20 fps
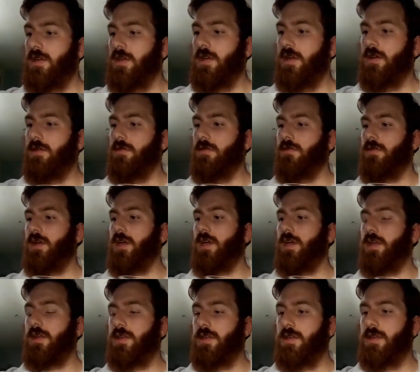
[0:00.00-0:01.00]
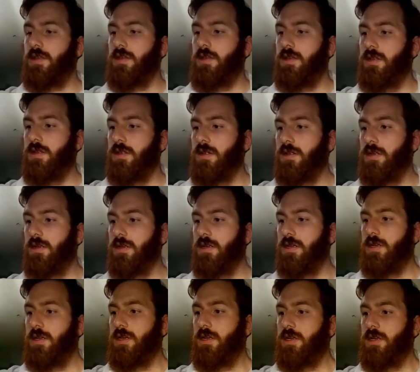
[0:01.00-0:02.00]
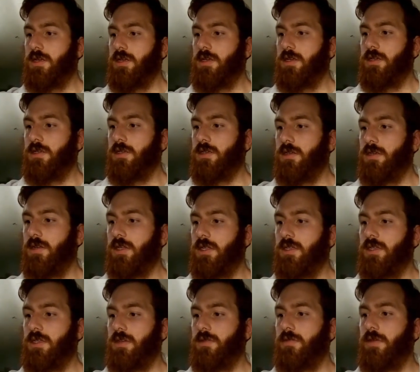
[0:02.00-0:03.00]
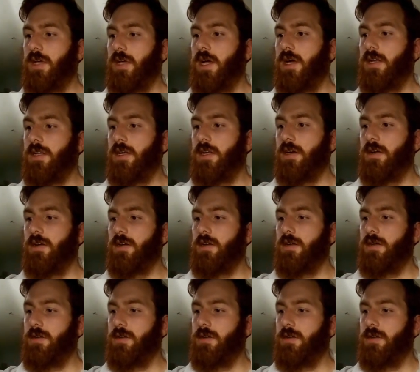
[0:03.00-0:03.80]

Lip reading: All right, so let's see what we got here.